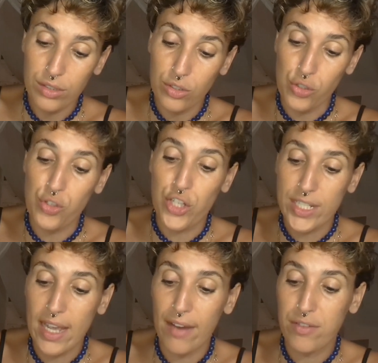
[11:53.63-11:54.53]
You
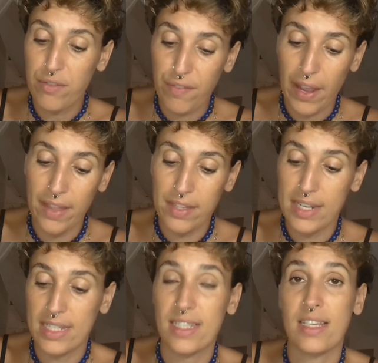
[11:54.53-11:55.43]
just have to find the
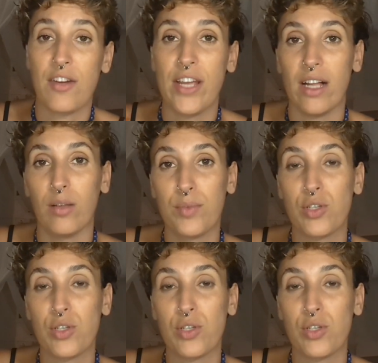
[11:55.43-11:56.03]
necessary help.